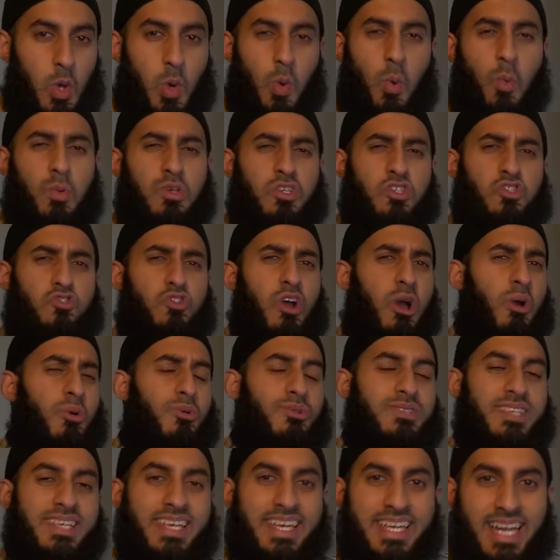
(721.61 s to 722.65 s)
We
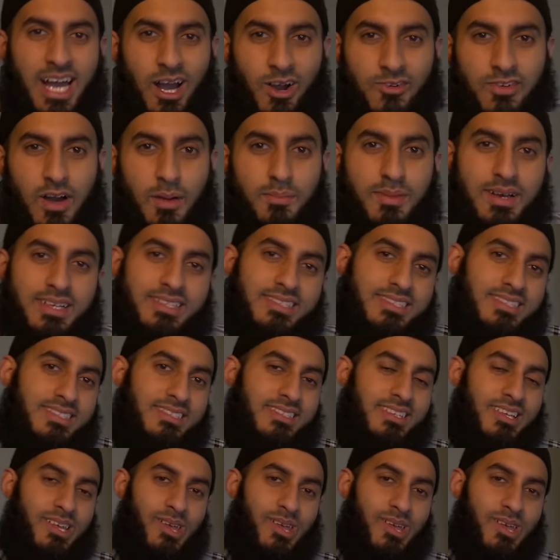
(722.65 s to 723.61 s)
struggle to get out of our beds.